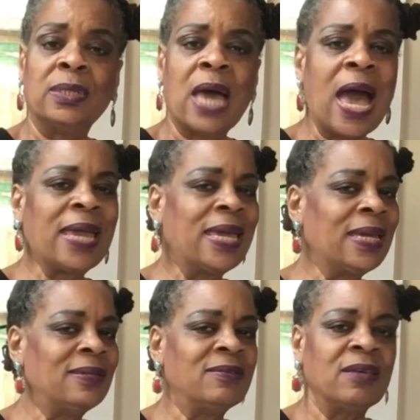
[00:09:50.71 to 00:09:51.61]
I
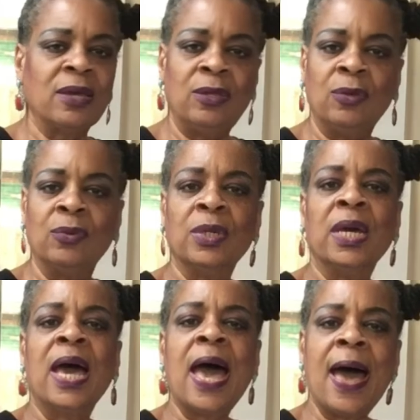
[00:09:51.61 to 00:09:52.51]
can't tell you
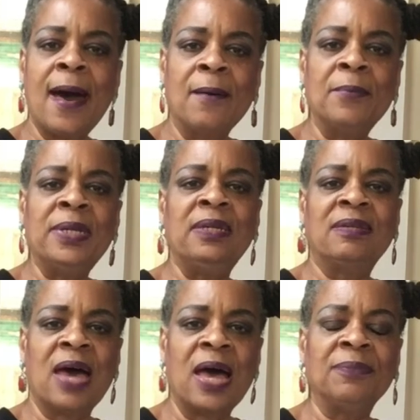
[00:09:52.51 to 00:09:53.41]
how many
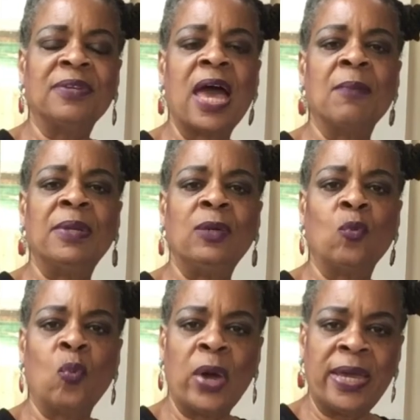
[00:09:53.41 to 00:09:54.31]
times and how many
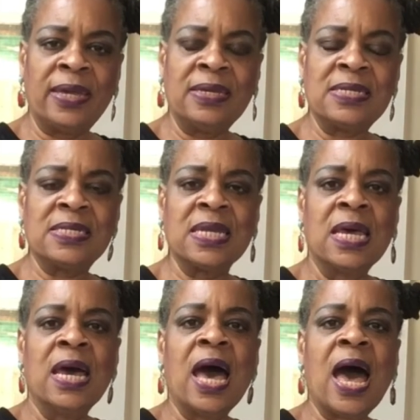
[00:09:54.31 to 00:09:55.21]
ways
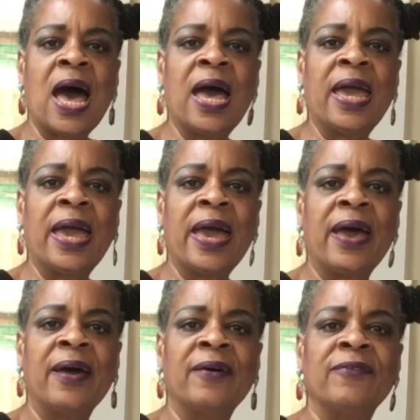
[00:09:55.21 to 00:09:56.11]
I
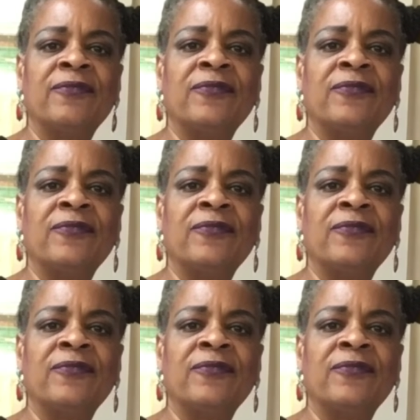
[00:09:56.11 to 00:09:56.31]
have